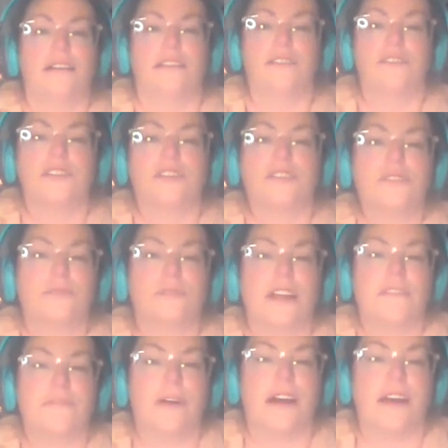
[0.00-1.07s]
There's also
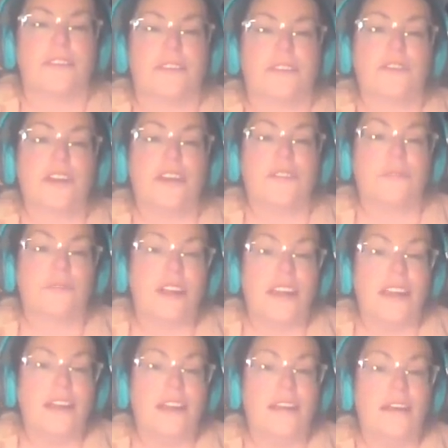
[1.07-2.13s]
life path
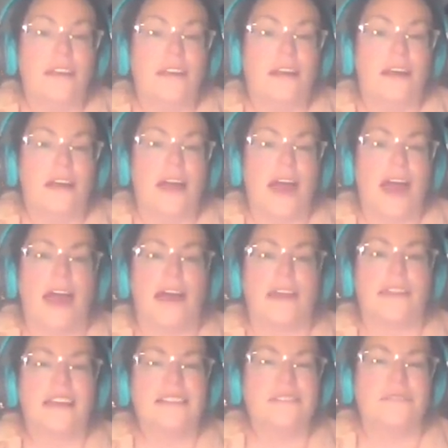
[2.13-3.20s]
33, and
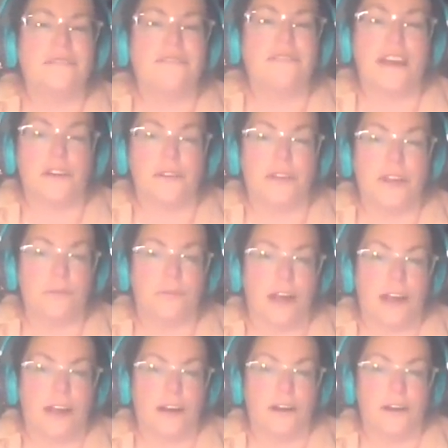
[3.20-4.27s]
that's very
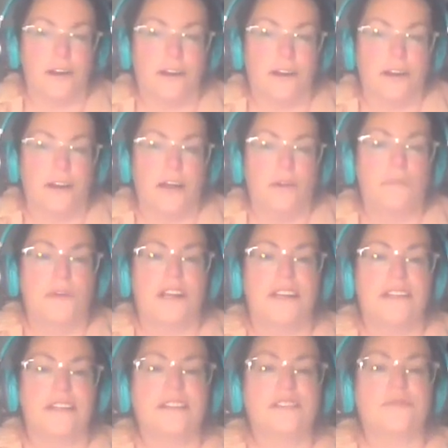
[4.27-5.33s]
rare, but
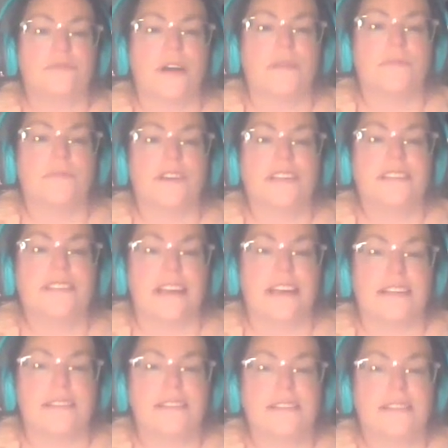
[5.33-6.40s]
it does
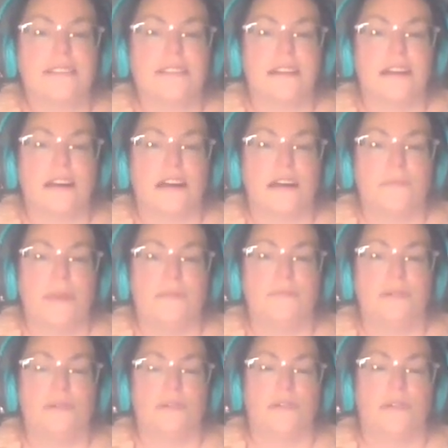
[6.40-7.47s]
represent
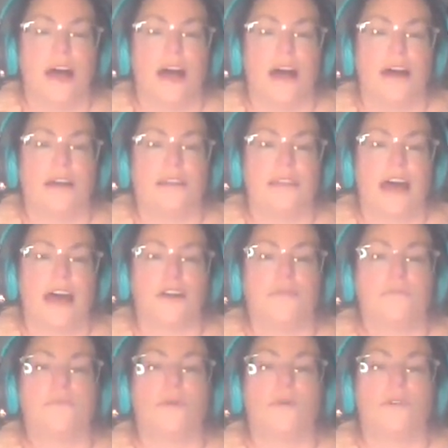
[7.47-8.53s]
people that are
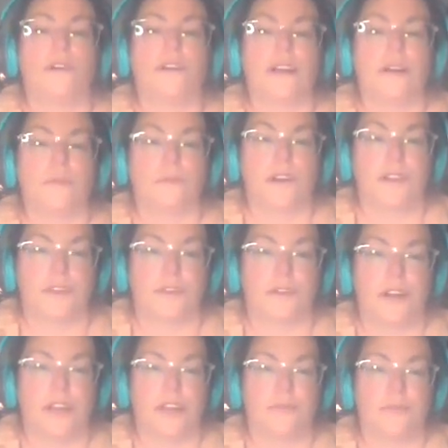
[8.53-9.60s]
born with
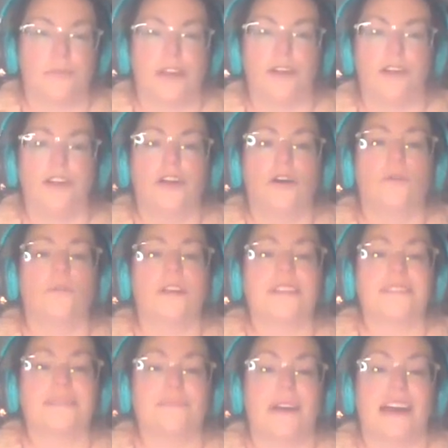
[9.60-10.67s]
33 are known
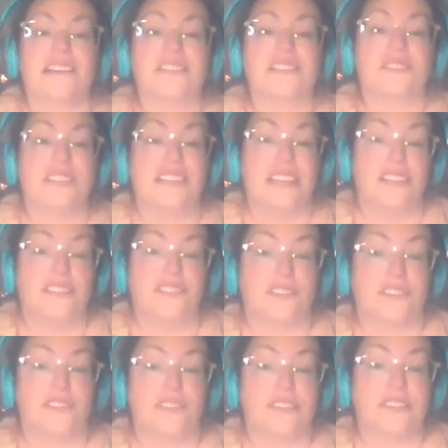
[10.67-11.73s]
as master
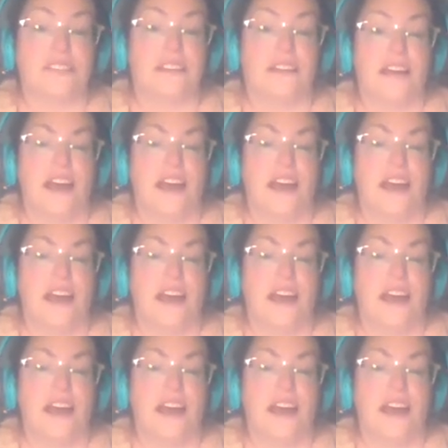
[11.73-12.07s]
teachers,